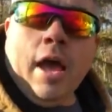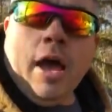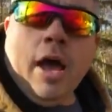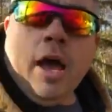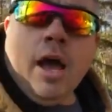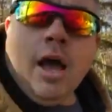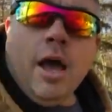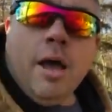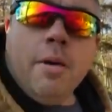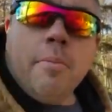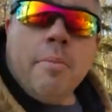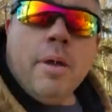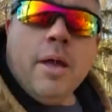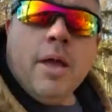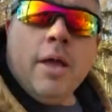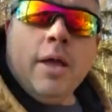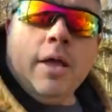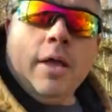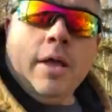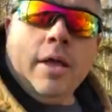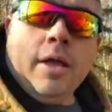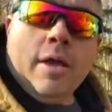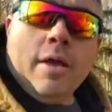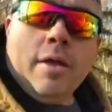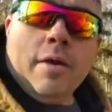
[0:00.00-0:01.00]

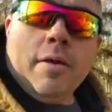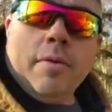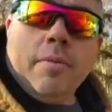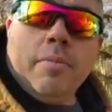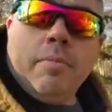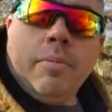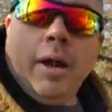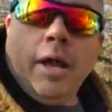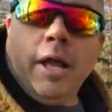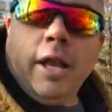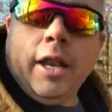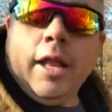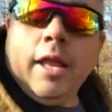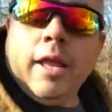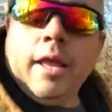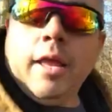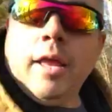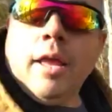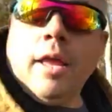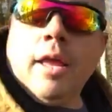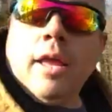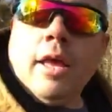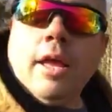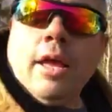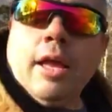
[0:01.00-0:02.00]
But
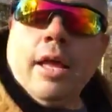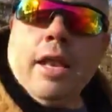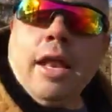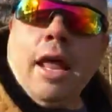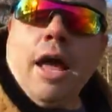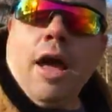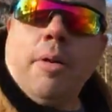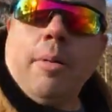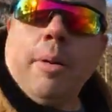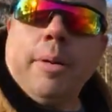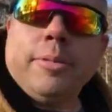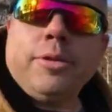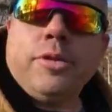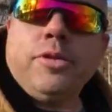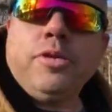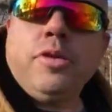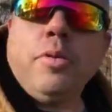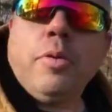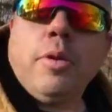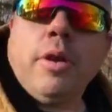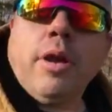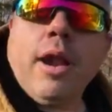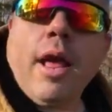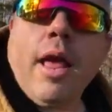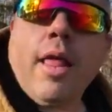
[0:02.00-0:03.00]
now I'm up to
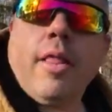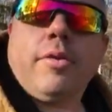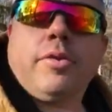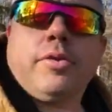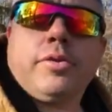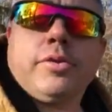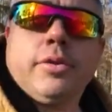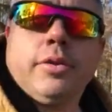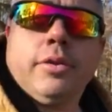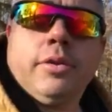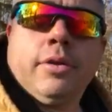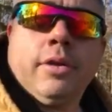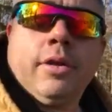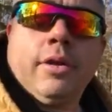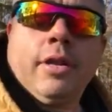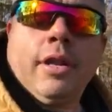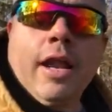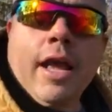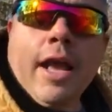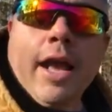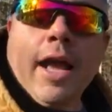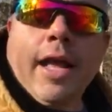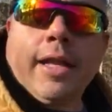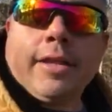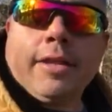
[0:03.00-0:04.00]
$200,
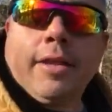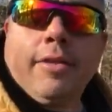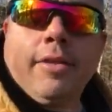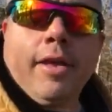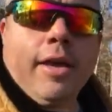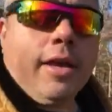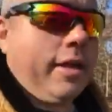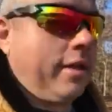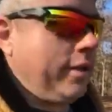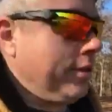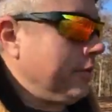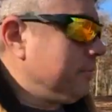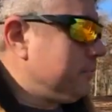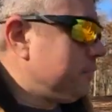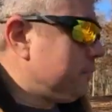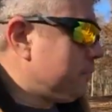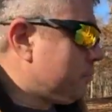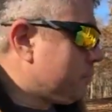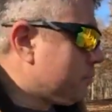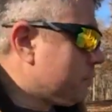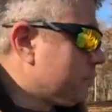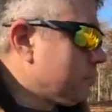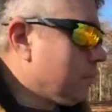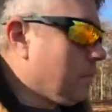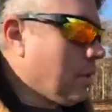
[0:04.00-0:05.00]
and I got to thinking,
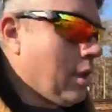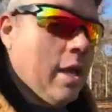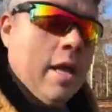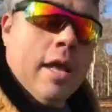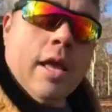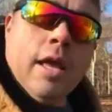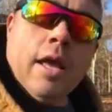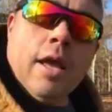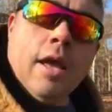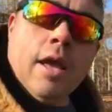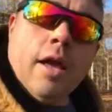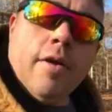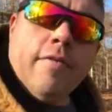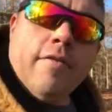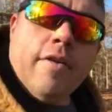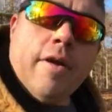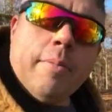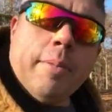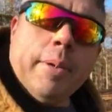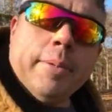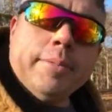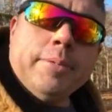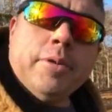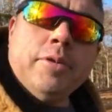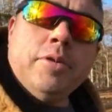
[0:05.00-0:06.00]
if
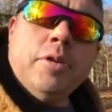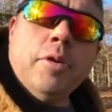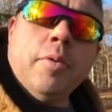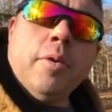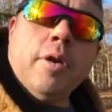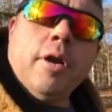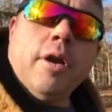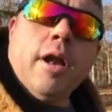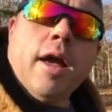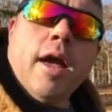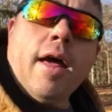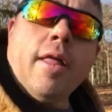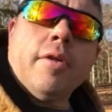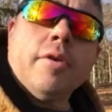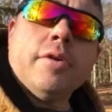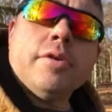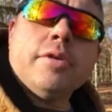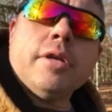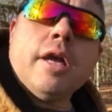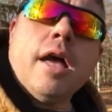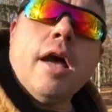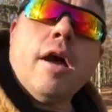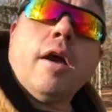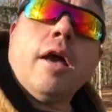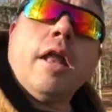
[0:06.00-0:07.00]
I'm up to
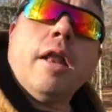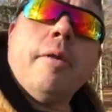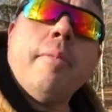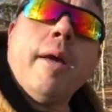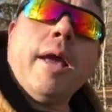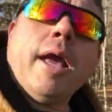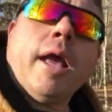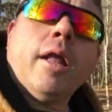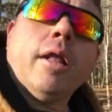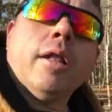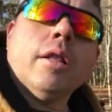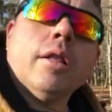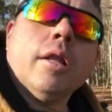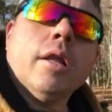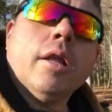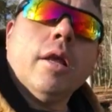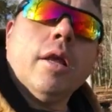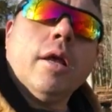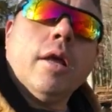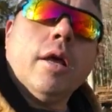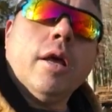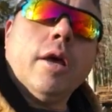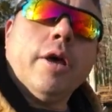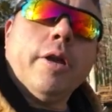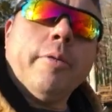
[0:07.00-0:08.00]
$200, how can I make a
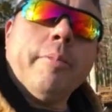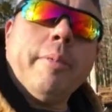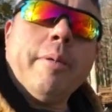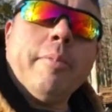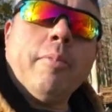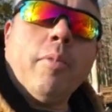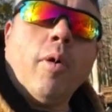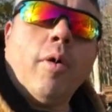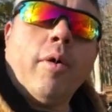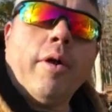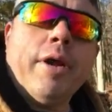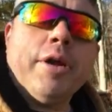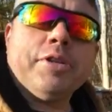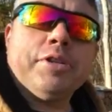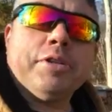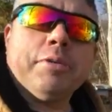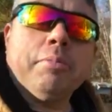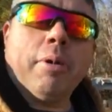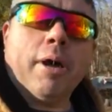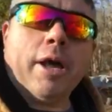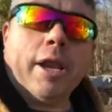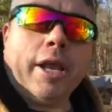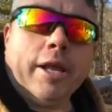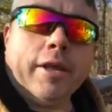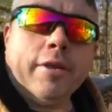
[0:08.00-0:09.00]
little bit more
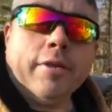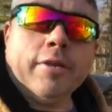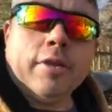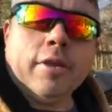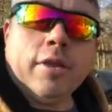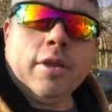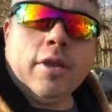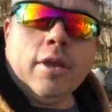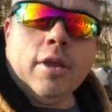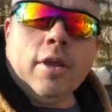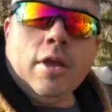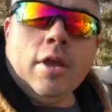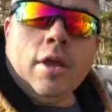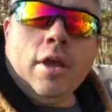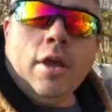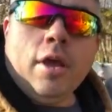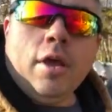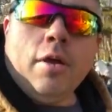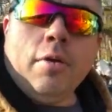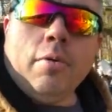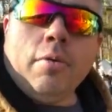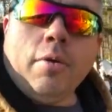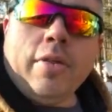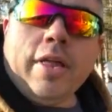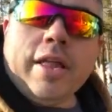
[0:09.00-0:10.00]
extra money?
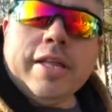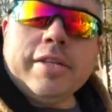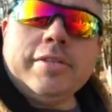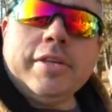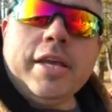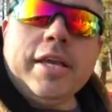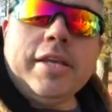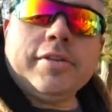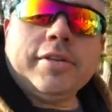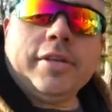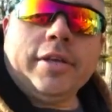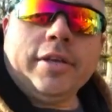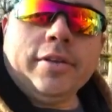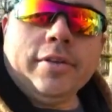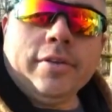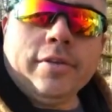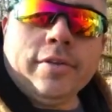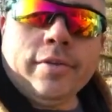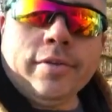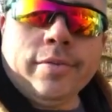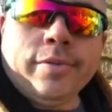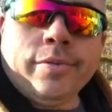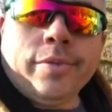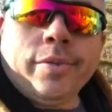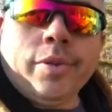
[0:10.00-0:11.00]
Well, that's easy.
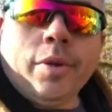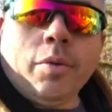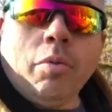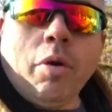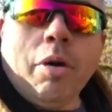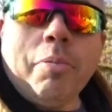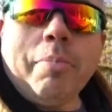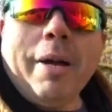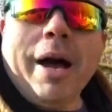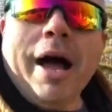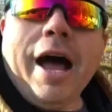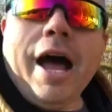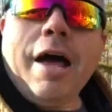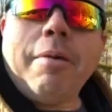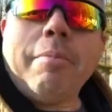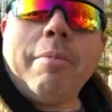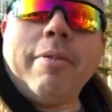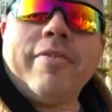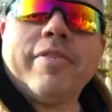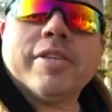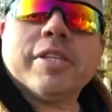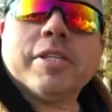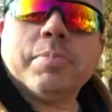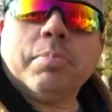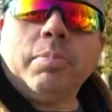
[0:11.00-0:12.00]
The wood behind
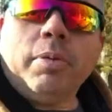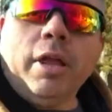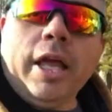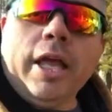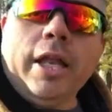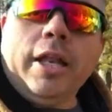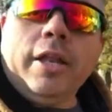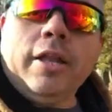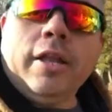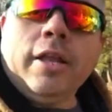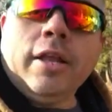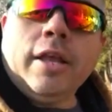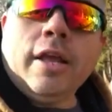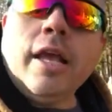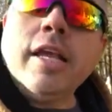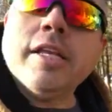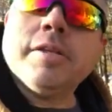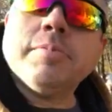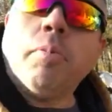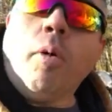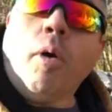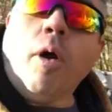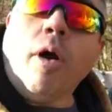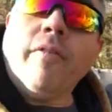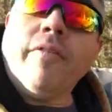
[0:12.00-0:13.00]
me, if it's split,
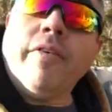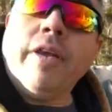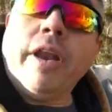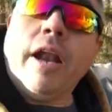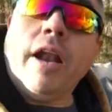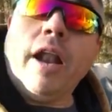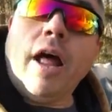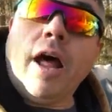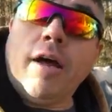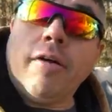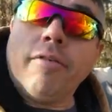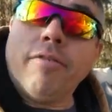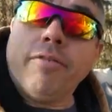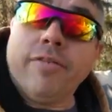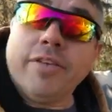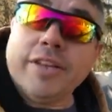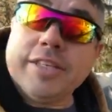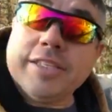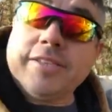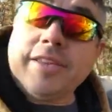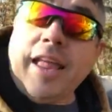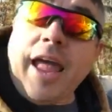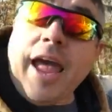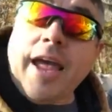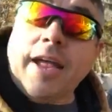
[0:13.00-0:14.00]
is more than enough, if
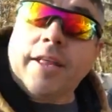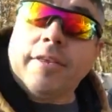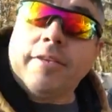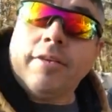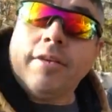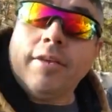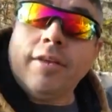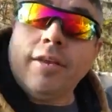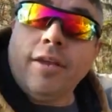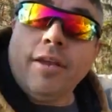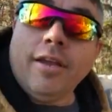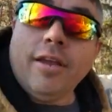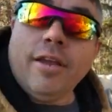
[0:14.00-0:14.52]
it's stacked,